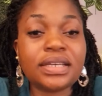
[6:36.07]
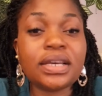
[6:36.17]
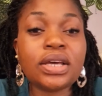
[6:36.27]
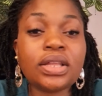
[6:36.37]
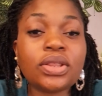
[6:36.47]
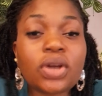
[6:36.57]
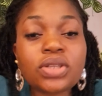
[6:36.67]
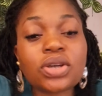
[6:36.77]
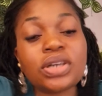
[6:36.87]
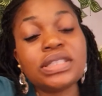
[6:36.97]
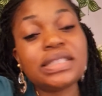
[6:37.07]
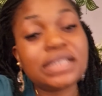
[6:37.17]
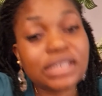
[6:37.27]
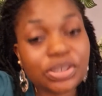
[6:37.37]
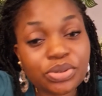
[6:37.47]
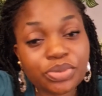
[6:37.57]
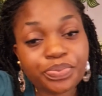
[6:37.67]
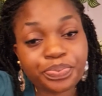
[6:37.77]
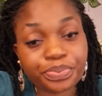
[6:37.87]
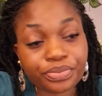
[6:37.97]
Not until
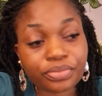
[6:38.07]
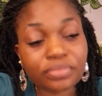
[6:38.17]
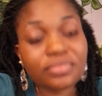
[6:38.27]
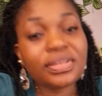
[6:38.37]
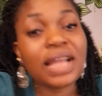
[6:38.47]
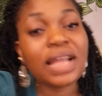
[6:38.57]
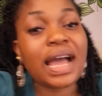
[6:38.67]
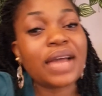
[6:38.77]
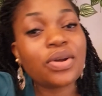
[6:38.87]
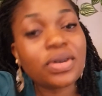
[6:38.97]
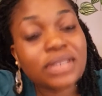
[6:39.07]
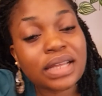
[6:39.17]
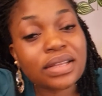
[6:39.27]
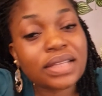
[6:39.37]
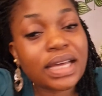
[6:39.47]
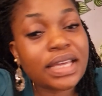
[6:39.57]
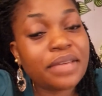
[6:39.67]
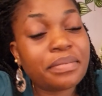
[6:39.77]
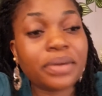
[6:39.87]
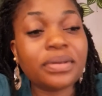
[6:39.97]
I got another
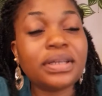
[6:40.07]
email